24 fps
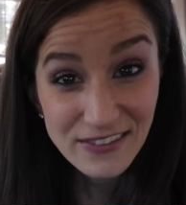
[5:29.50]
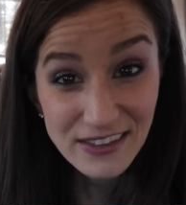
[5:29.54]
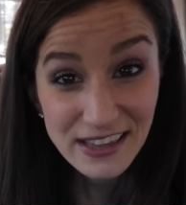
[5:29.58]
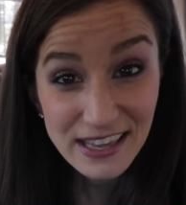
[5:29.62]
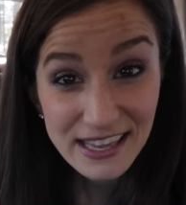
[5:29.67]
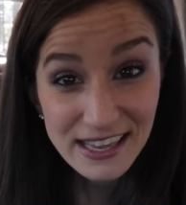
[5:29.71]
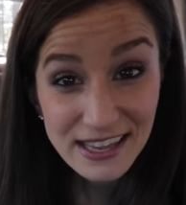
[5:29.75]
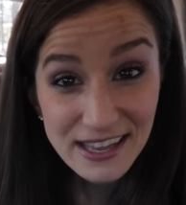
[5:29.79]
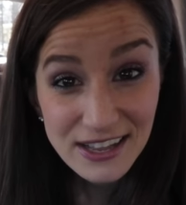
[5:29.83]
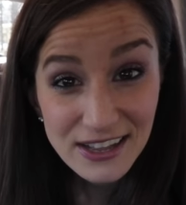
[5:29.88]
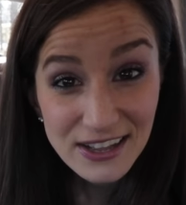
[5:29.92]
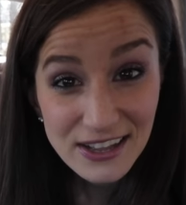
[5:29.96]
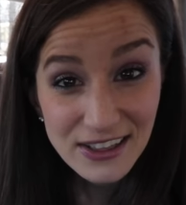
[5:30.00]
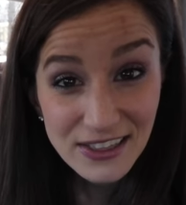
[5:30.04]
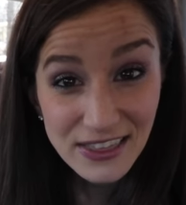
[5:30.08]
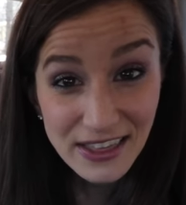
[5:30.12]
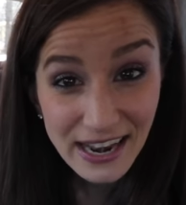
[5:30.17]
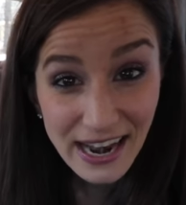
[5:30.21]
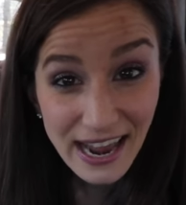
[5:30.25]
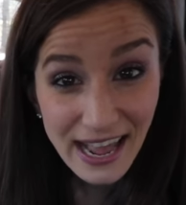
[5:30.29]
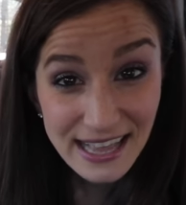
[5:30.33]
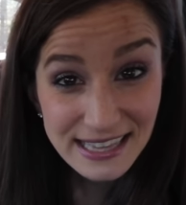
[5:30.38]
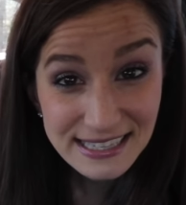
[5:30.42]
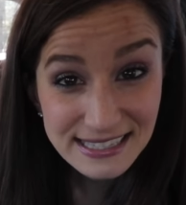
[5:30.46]
vehicle
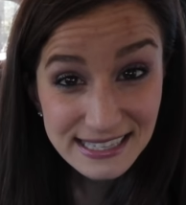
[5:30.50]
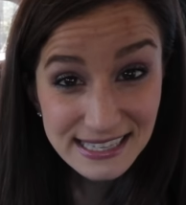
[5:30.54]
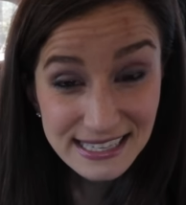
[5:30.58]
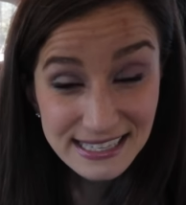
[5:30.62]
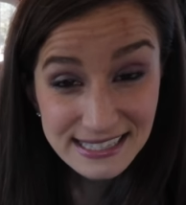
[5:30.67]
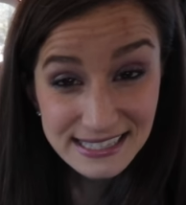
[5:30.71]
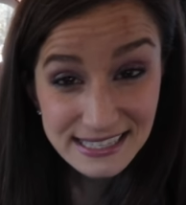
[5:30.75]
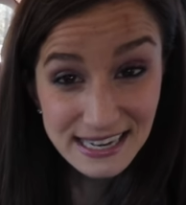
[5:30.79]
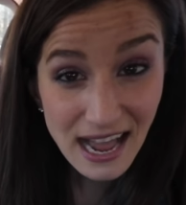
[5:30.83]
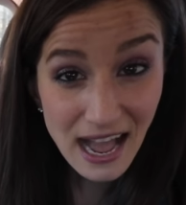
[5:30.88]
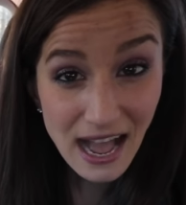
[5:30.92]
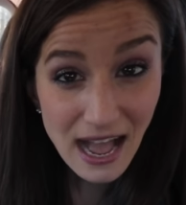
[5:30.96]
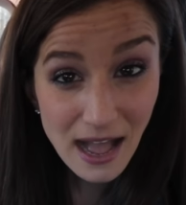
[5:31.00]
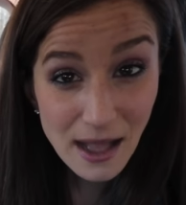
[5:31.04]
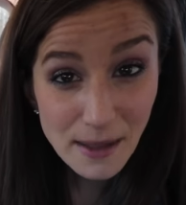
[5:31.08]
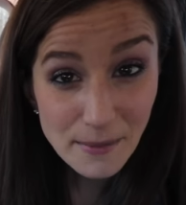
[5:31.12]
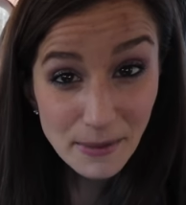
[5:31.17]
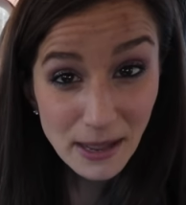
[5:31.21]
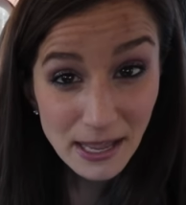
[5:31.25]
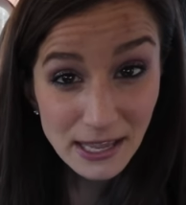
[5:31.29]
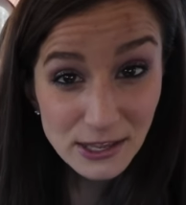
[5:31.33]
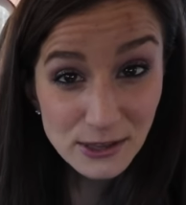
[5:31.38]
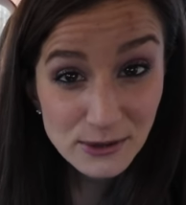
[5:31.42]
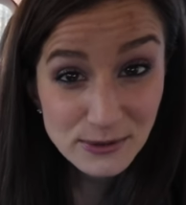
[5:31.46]
that has this
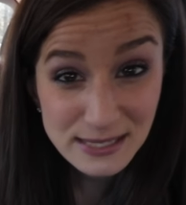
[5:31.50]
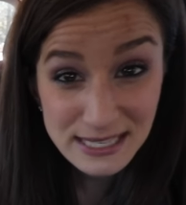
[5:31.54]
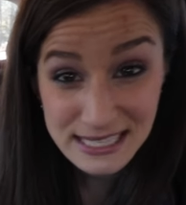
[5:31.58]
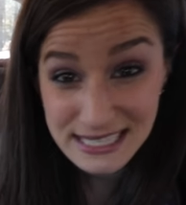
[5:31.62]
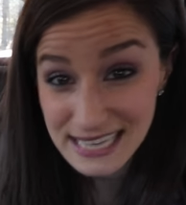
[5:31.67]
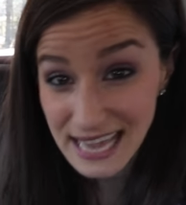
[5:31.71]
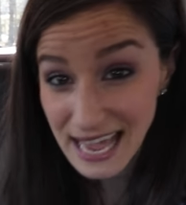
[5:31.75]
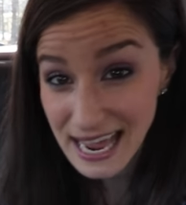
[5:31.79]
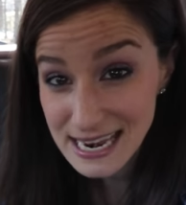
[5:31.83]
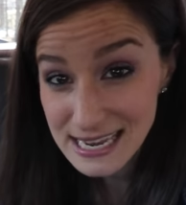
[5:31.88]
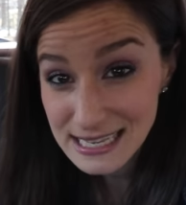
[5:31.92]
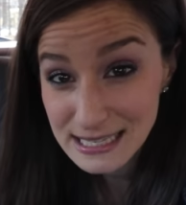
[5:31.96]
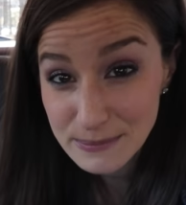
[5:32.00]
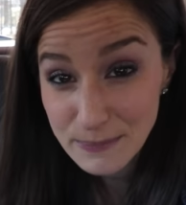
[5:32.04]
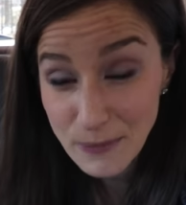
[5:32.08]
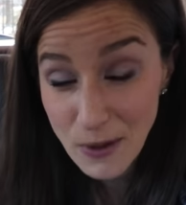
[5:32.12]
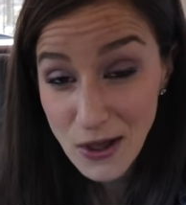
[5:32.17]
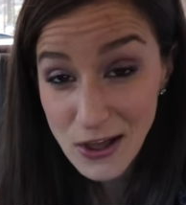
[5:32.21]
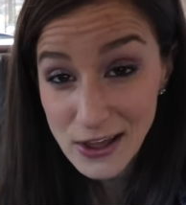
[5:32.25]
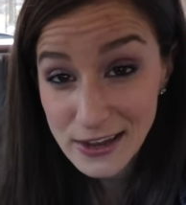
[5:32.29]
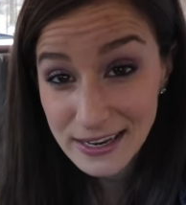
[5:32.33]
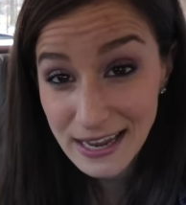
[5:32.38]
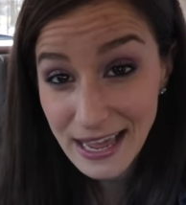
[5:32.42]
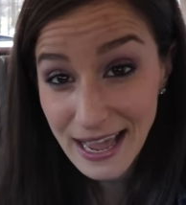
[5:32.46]
knob, I use a tennis
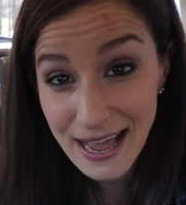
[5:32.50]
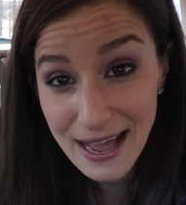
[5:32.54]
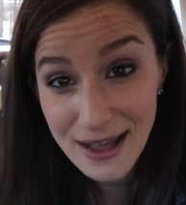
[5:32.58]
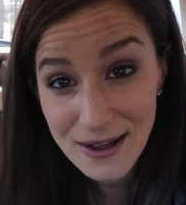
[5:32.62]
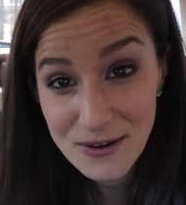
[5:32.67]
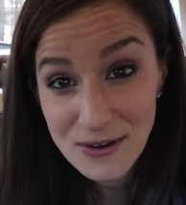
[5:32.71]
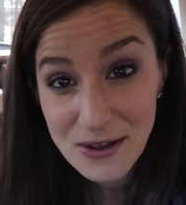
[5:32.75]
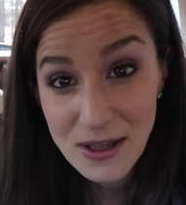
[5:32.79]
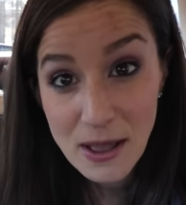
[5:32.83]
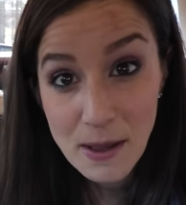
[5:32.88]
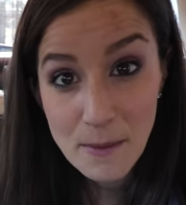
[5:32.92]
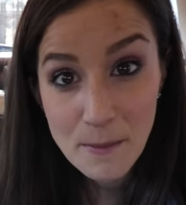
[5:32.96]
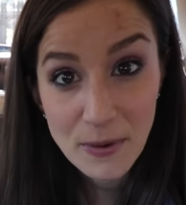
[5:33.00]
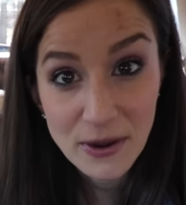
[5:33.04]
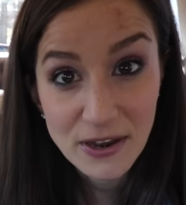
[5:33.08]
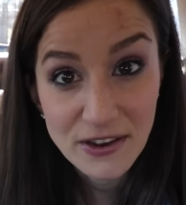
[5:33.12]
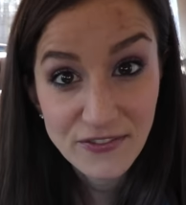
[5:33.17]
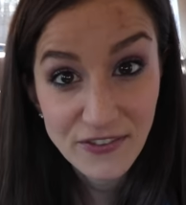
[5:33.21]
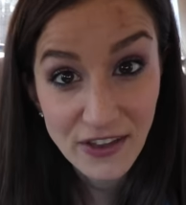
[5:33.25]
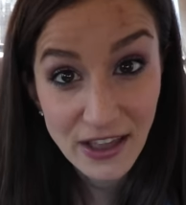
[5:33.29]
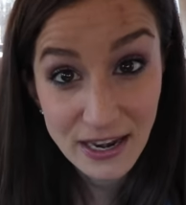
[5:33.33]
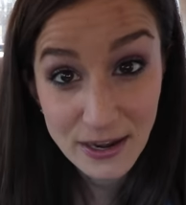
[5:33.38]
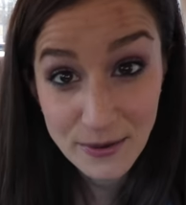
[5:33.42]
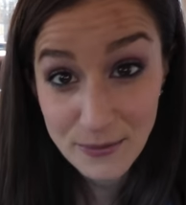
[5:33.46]
ball now, but
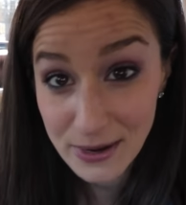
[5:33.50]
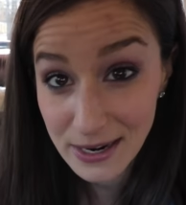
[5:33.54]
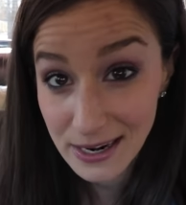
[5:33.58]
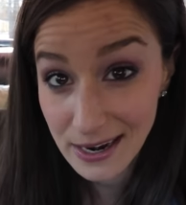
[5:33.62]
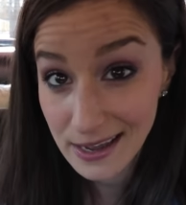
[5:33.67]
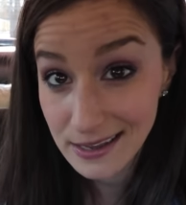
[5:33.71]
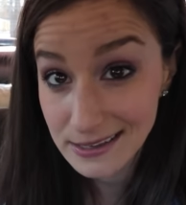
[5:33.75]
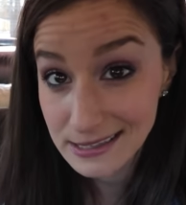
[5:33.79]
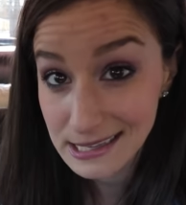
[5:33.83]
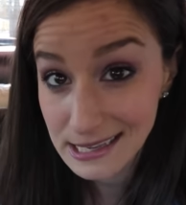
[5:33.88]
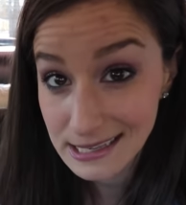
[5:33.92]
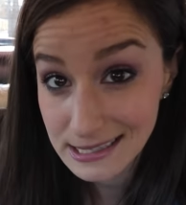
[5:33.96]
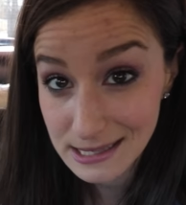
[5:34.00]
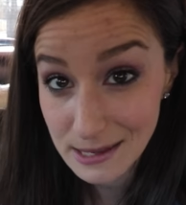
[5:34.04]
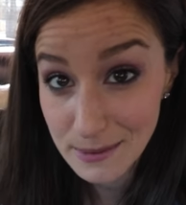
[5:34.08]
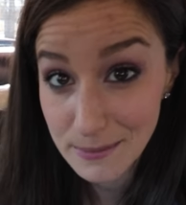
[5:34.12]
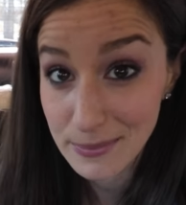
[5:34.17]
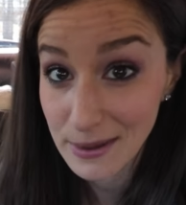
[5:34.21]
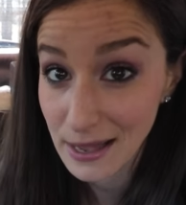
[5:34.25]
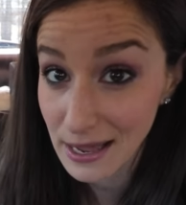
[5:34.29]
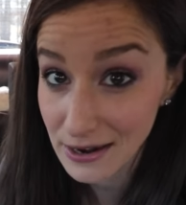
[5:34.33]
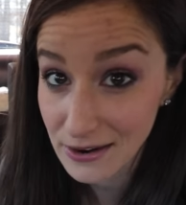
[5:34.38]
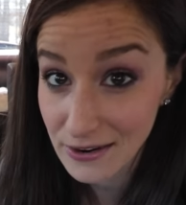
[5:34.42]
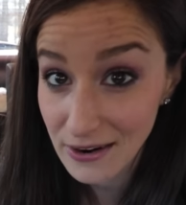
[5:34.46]
if anyone else has a
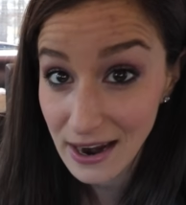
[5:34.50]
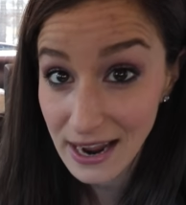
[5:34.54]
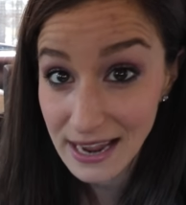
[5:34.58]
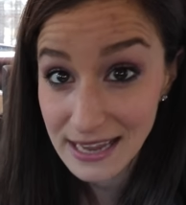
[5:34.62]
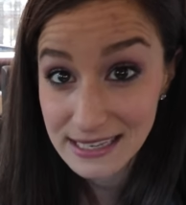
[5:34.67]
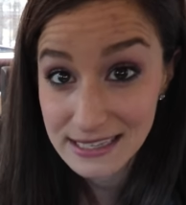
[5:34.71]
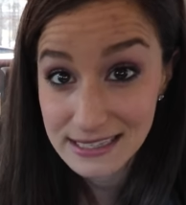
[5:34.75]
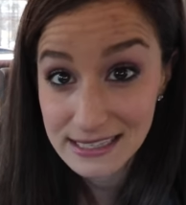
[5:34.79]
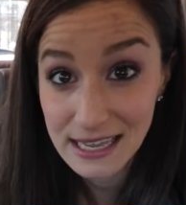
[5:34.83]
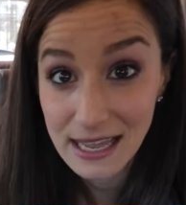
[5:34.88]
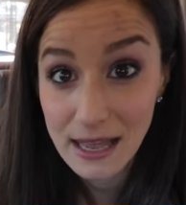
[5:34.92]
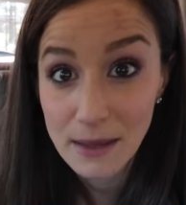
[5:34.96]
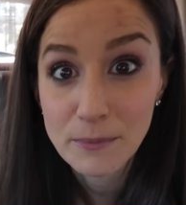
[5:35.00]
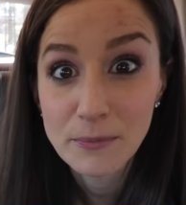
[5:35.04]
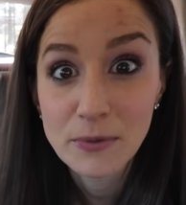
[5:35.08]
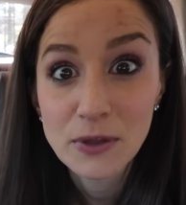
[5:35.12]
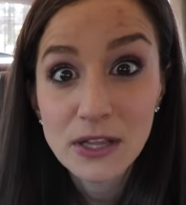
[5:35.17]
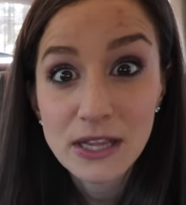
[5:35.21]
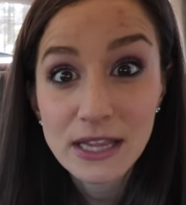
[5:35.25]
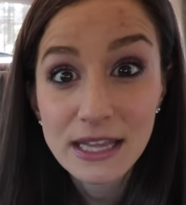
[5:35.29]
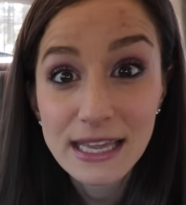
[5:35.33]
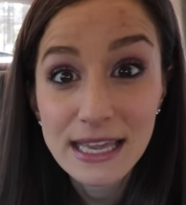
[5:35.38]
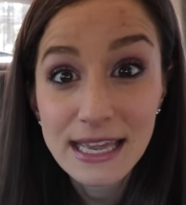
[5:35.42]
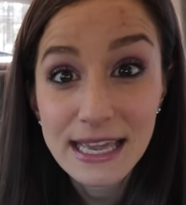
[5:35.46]
better idea,
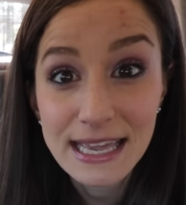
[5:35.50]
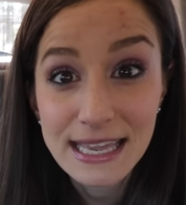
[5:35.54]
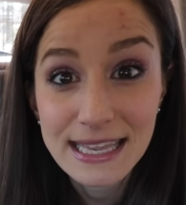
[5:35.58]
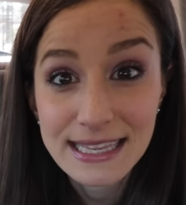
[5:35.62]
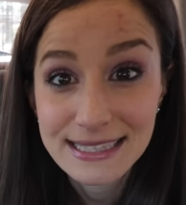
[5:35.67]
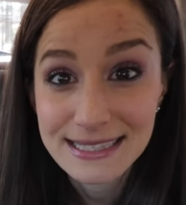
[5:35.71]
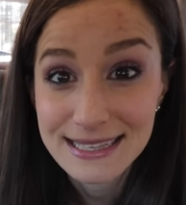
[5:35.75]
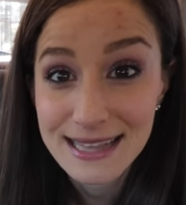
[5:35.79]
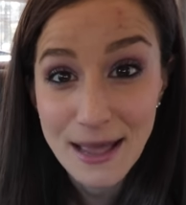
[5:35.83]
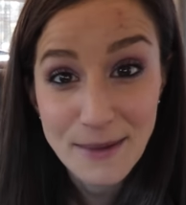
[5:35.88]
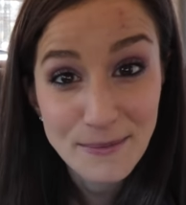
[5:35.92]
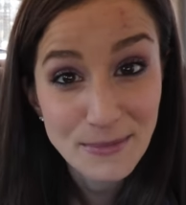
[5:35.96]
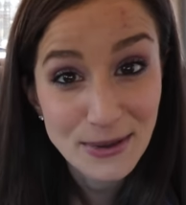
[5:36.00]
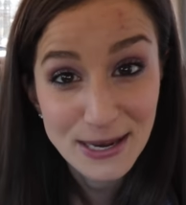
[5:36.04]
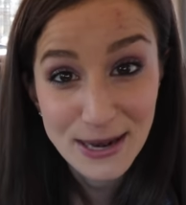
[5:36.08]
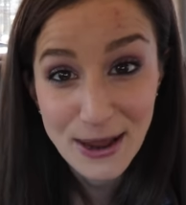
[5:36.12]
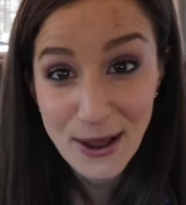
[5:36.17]
please let me